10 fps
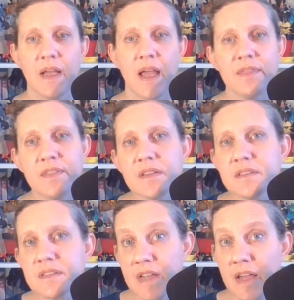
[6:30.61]
And this
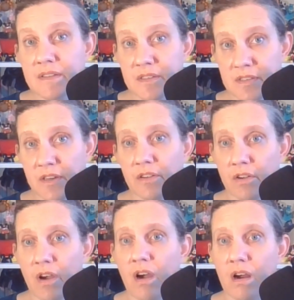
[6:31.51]
sets Cyril
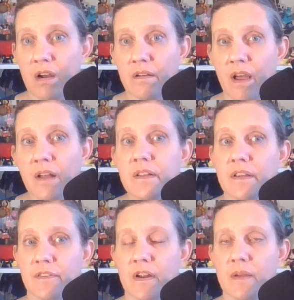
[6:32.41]
Karn
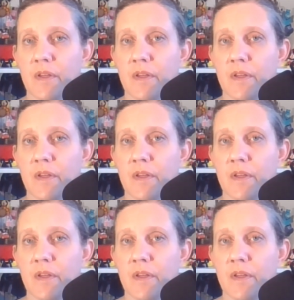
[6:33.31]
hunting for him,